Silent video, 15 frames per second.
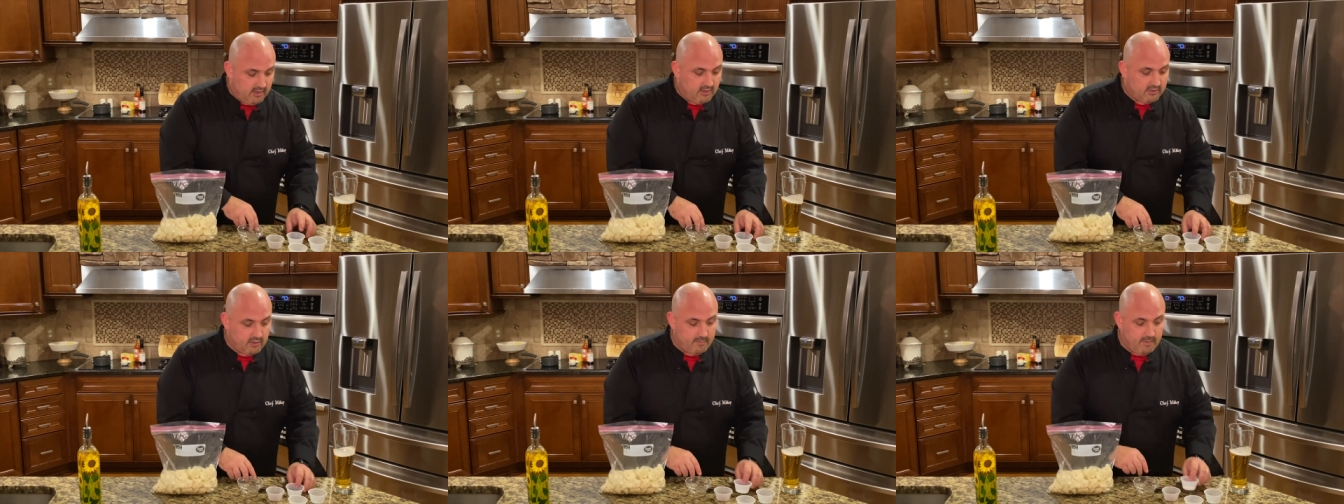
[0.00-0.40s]

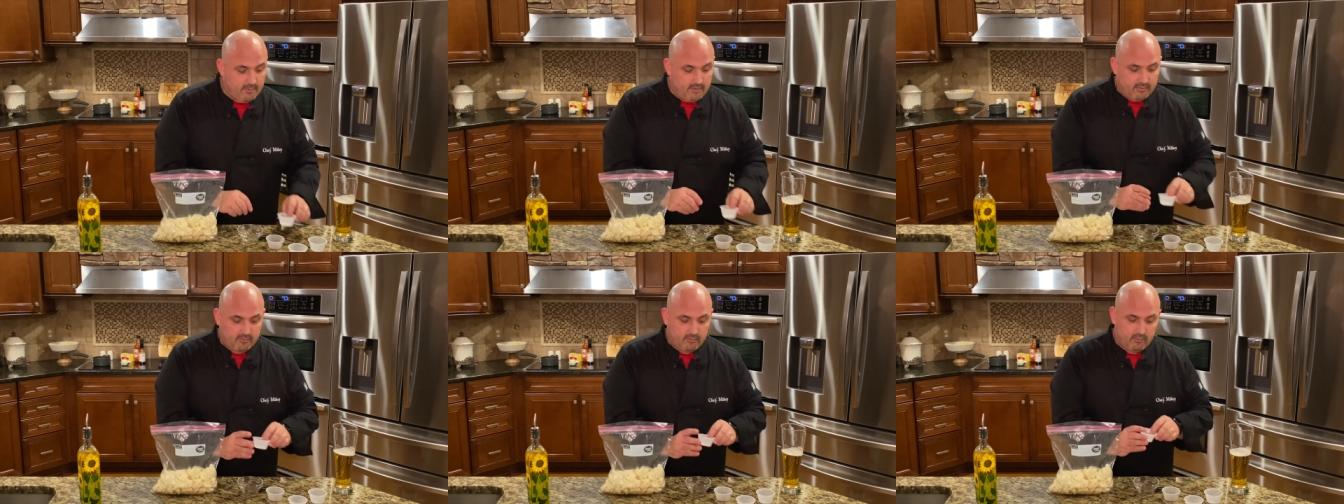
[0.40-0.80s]
So
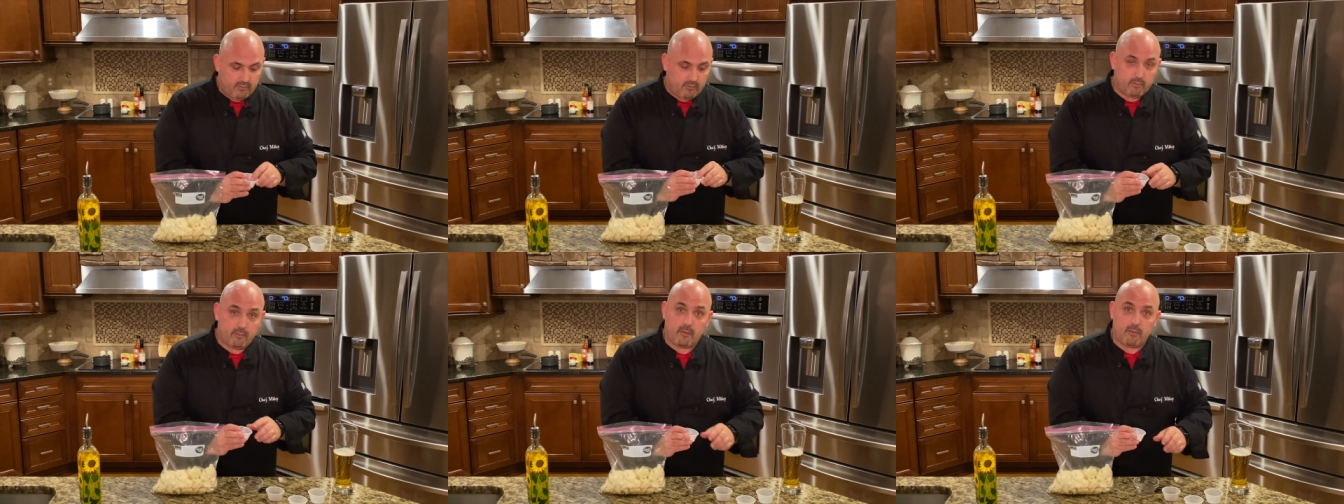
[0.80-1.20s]
remember,
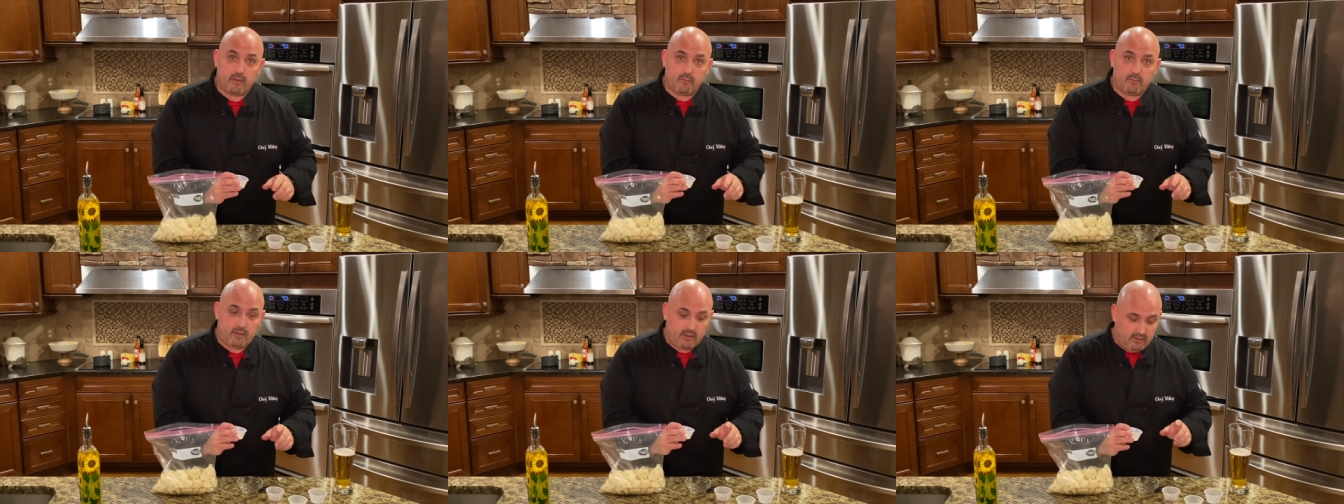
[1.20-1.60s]
Remember
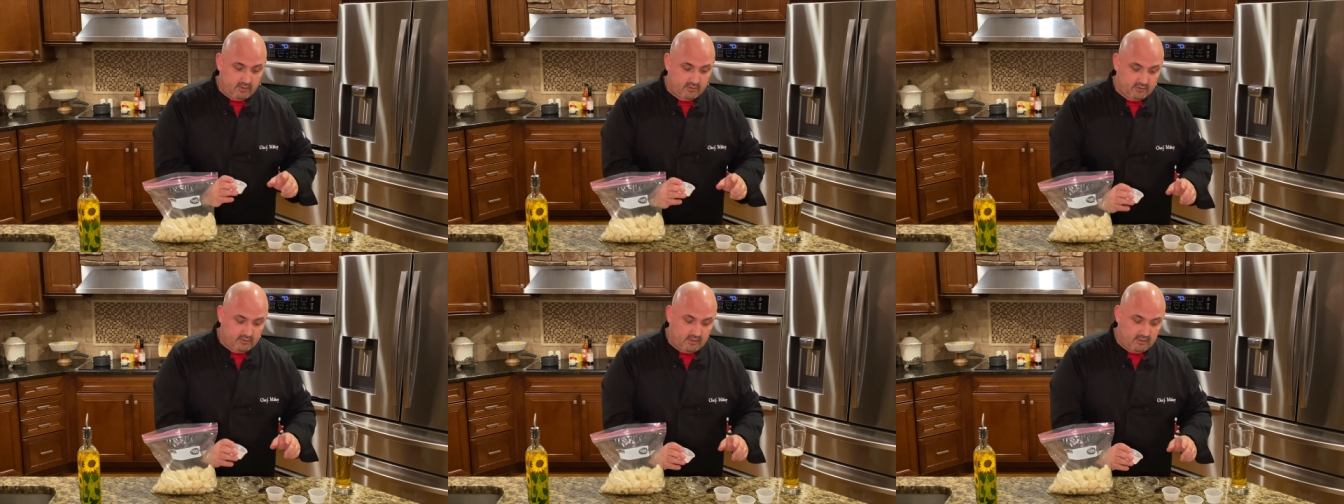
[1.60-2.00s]
the, the little,
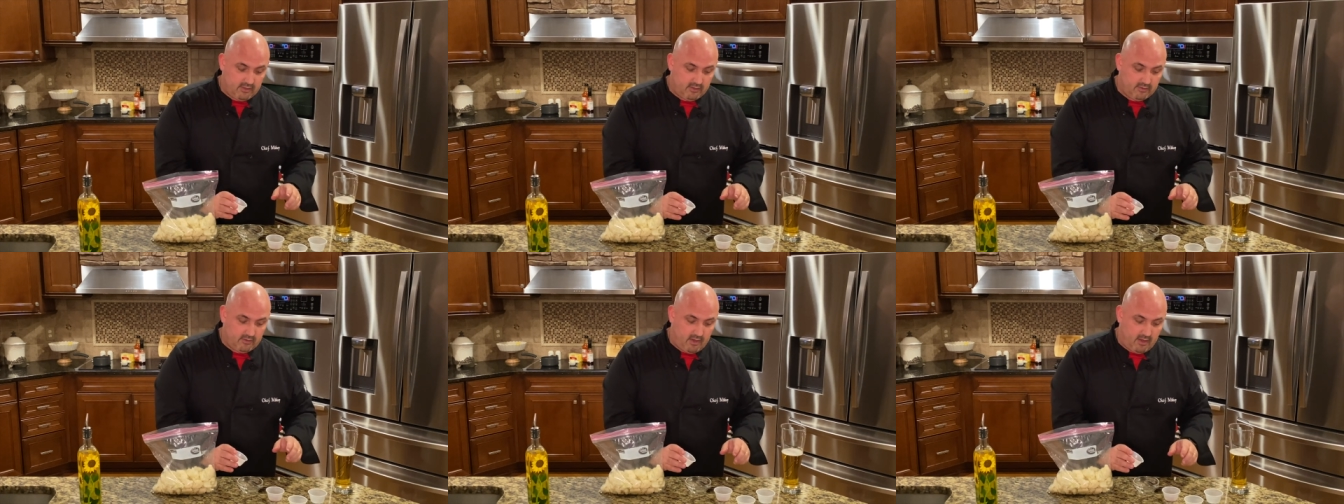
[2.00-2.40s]
the
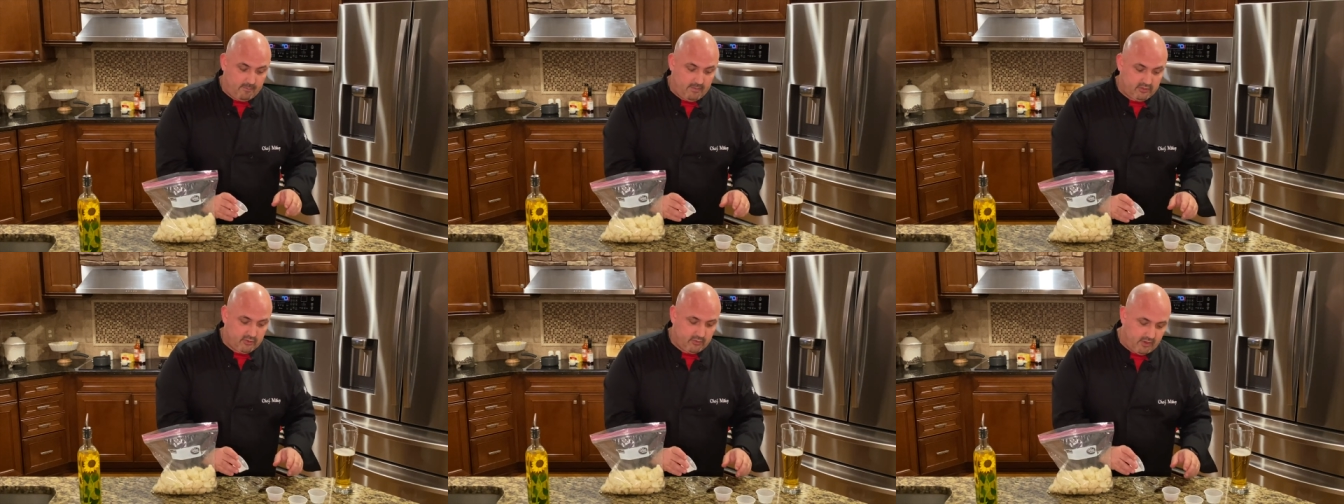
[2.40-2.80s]
little uh,
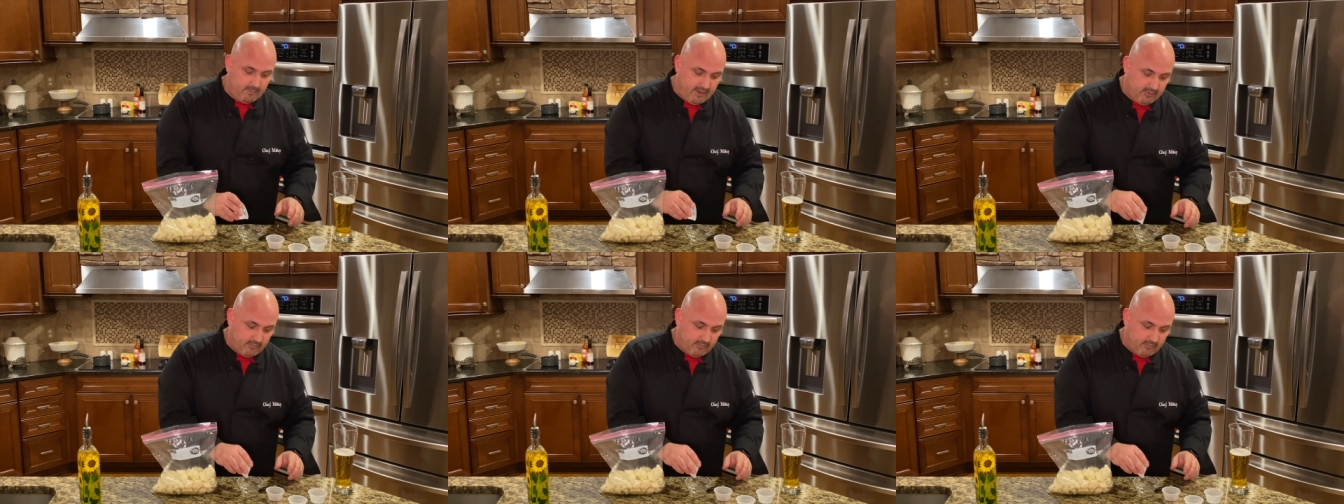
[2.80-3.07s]
mixture we're gonna make?